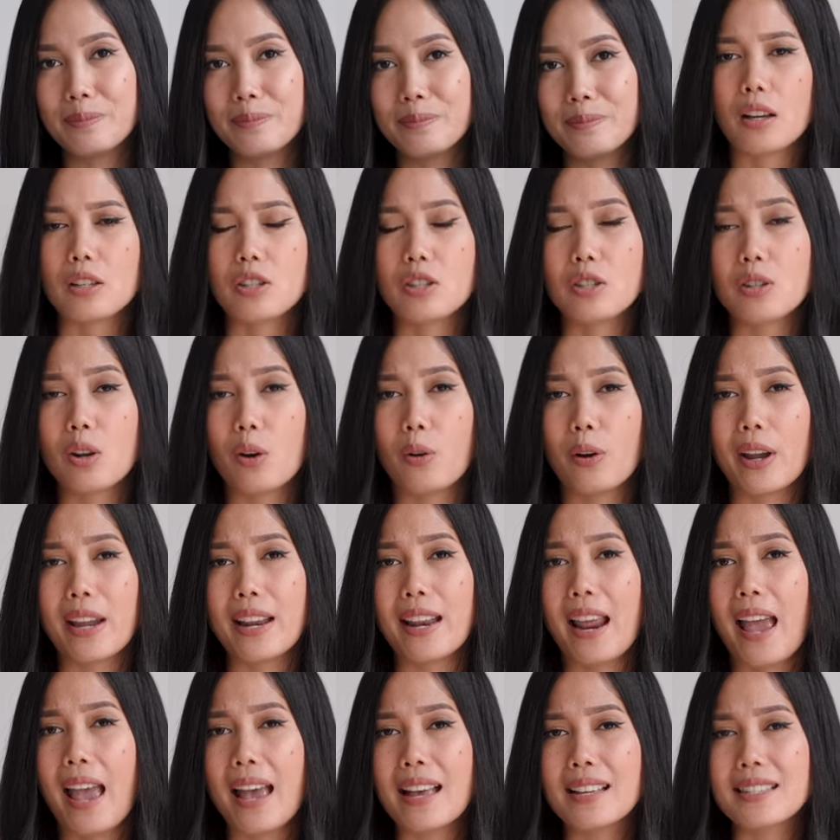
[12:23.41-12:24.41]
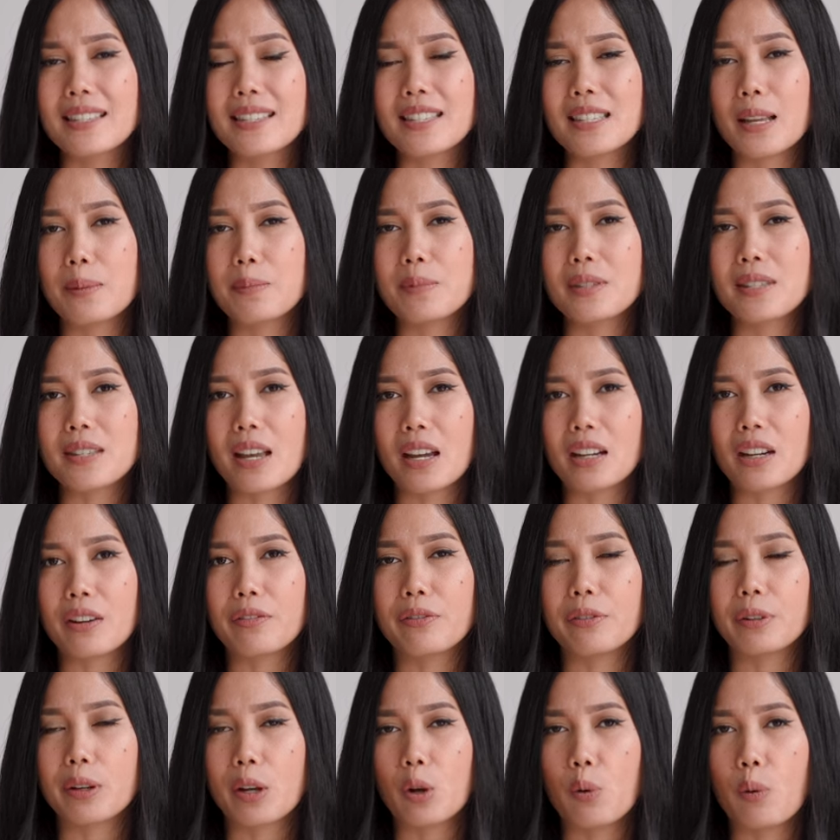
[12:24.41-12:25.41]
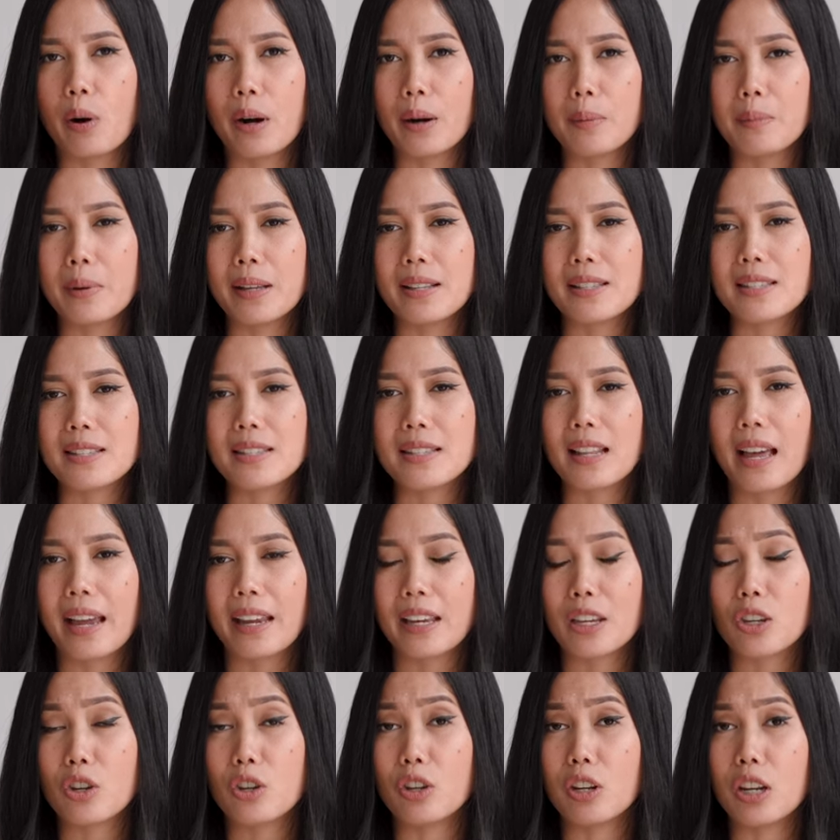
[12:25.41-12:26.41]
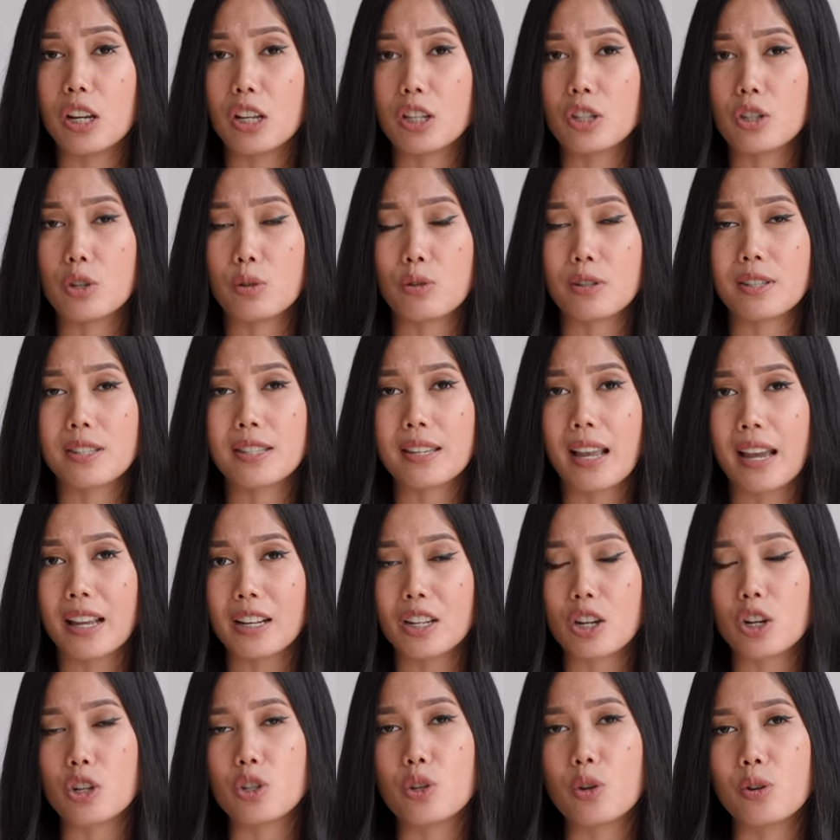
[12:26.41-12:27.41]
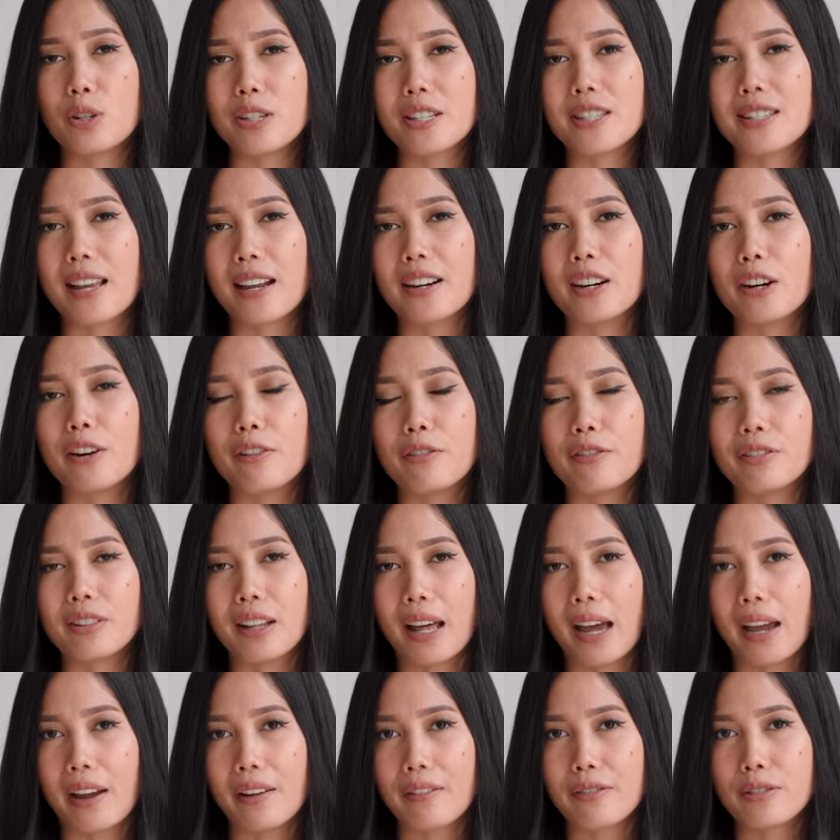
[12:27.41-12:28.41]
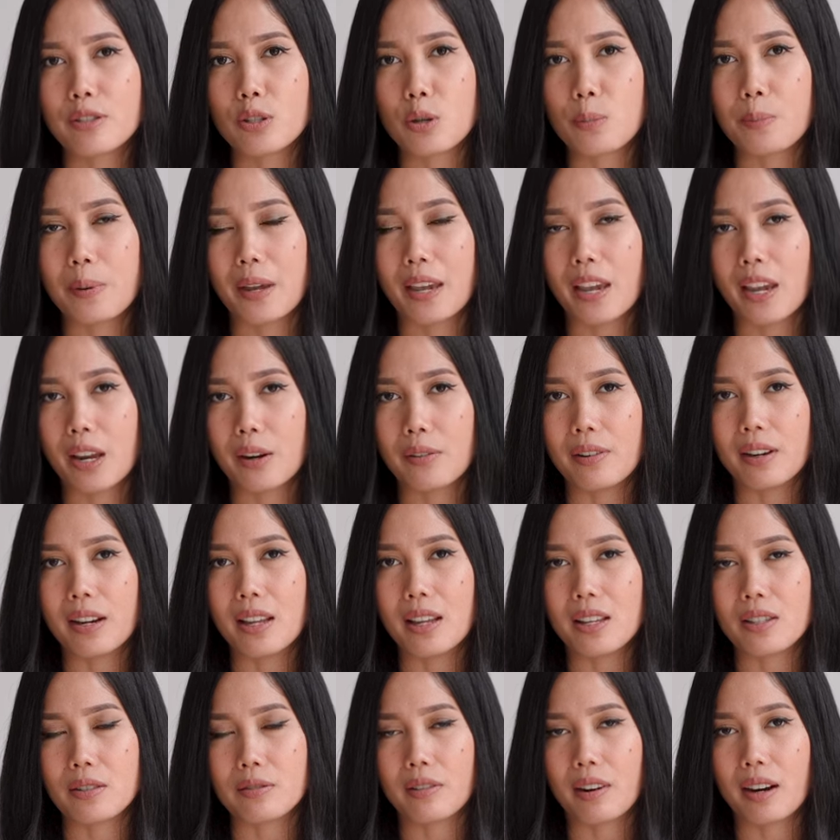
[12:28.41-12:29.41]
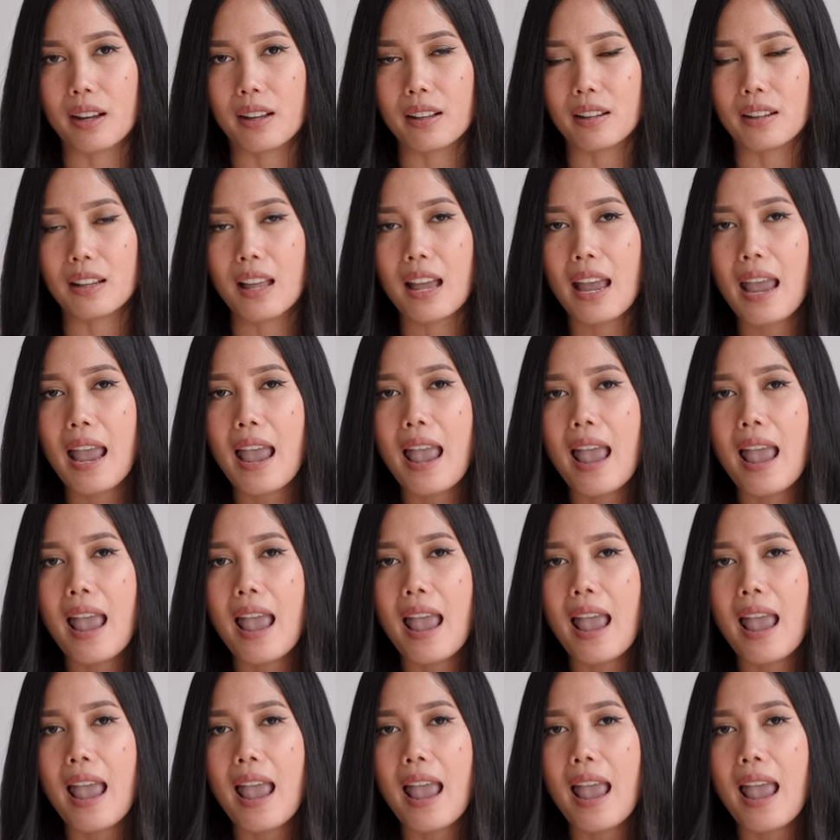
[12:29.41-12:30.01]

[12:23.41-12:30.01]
Uh, so it has some set of requirements like you need to set your center of life to be here in Israel